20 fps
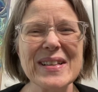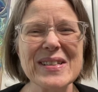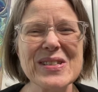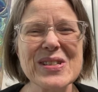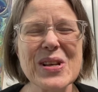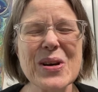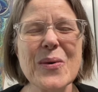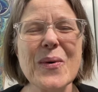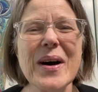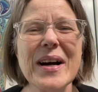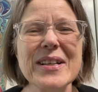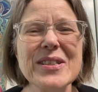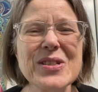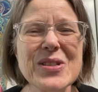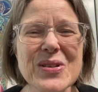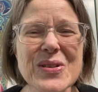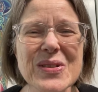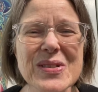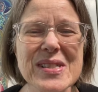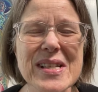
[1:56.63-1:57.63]
And so on
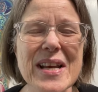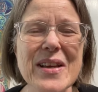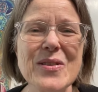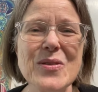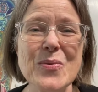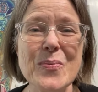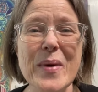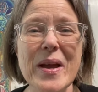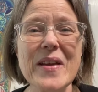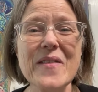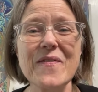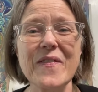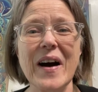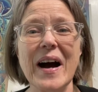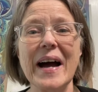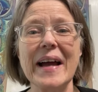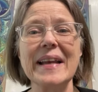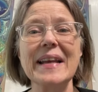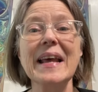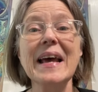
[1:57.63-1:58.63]
Tuesday, you may
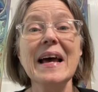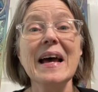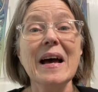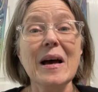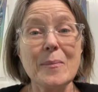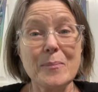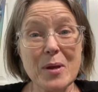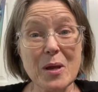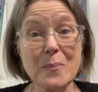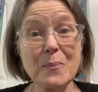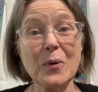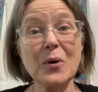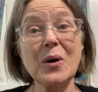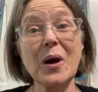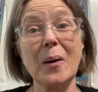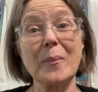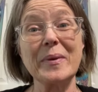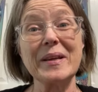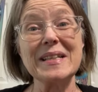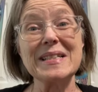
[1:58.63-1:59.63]
find people
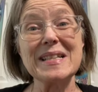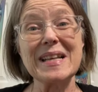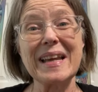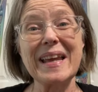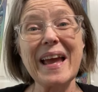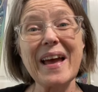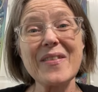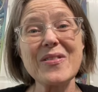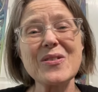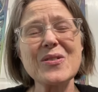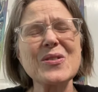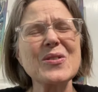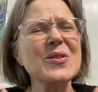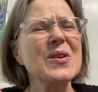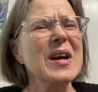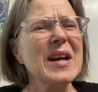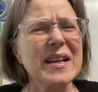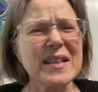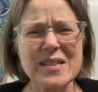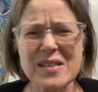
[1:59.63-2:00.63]
coming
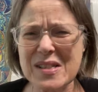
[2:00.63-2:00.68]
together,